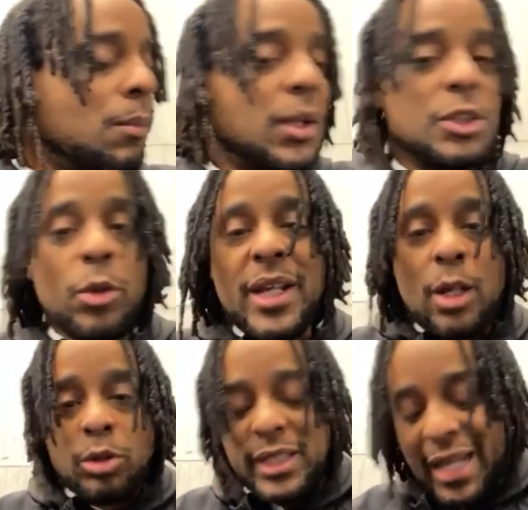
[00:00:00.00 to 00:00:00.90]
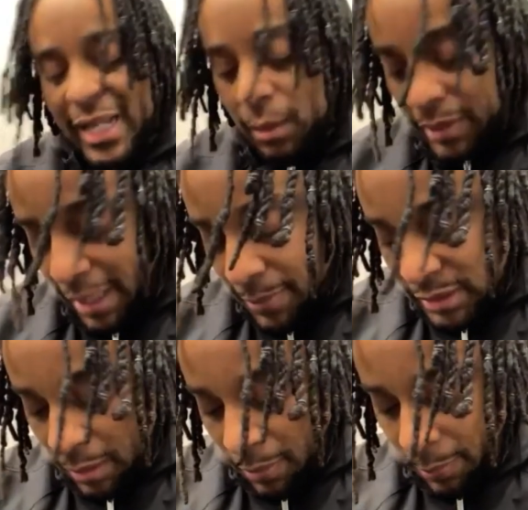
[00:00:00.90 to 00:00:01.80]
But you ain't know she got them
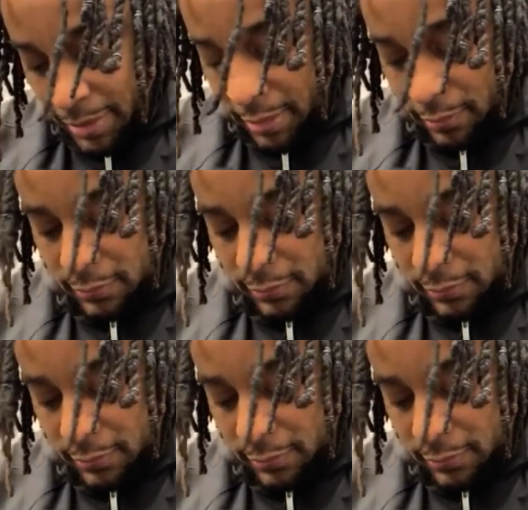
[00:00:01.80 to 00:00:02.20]
demons up in her.